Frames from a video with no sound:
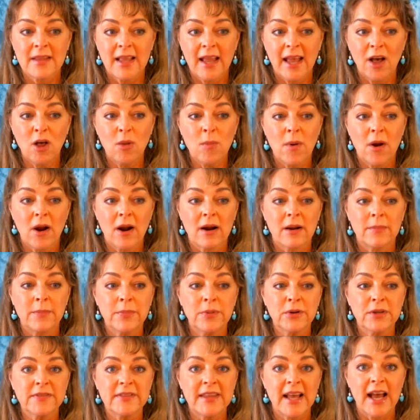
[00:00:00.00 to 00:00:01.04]
Helmar
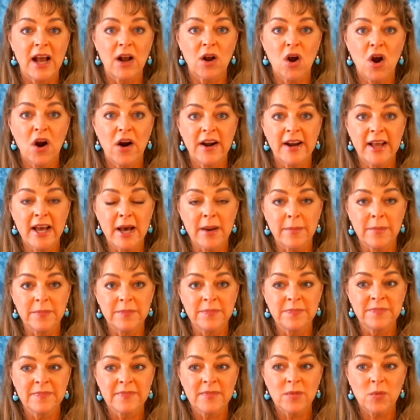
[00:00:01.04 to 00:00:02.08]
put that card up.
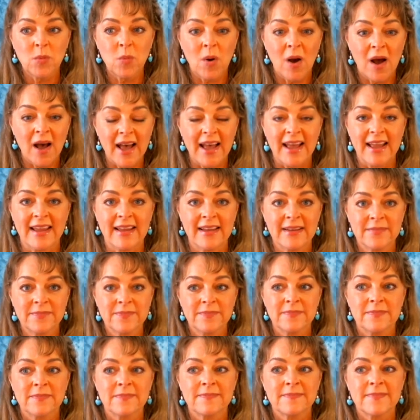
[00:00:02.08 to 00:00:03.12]
Why?
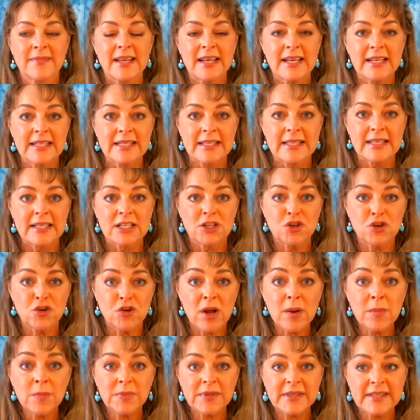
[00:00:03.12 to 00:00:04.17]
It's
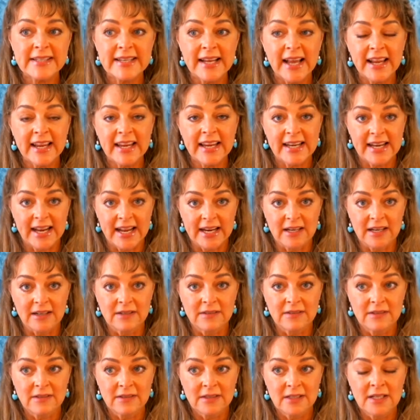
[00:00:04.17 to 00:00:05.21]
Trump's decanate.
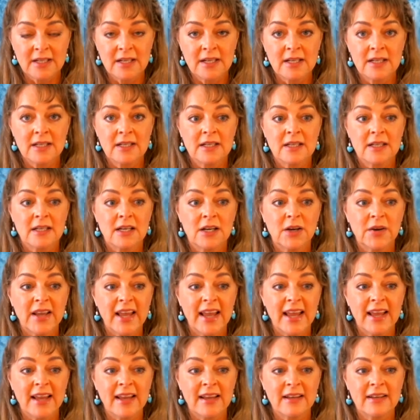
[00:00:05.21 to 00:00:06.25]

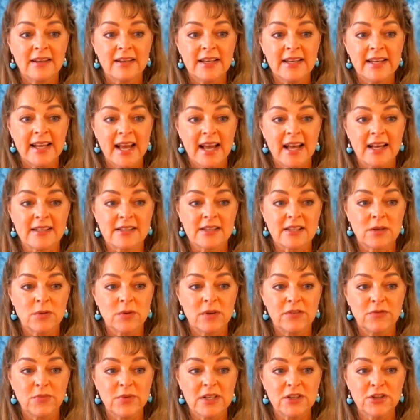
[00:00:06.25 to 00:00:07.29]
Okay, yes. And
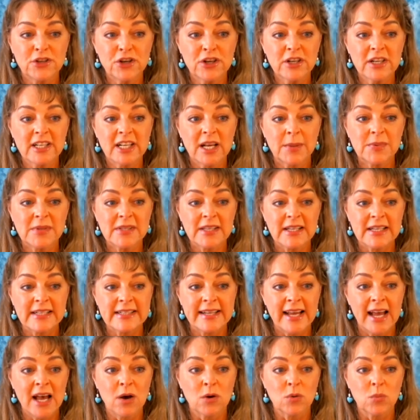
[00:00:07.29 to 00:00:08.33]
if we turn it upside
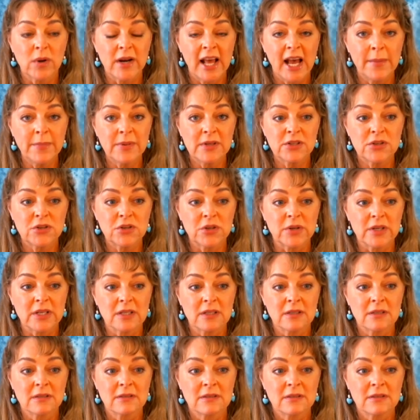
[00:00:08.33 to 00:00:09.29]
down, what happens to it?